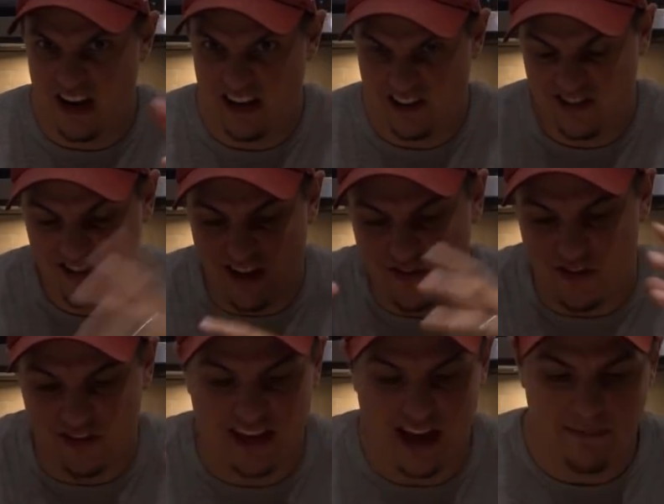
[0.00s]
kind of stuff
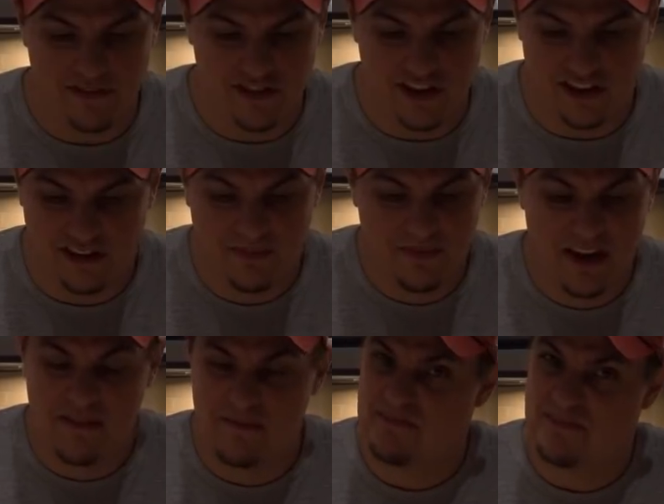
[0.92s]
on top of each other.
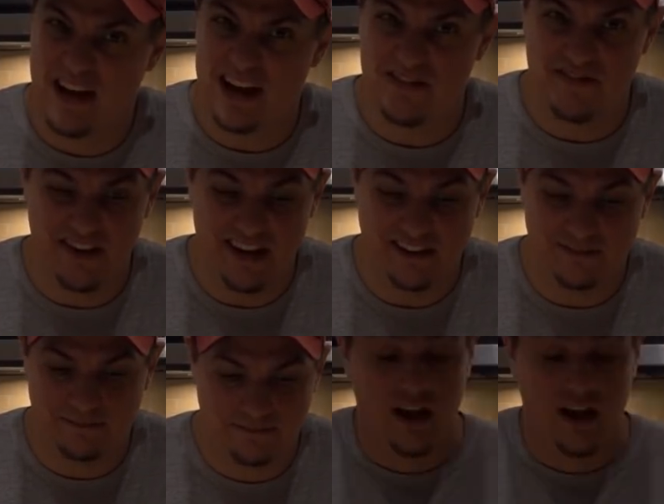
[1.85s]
Not a fan.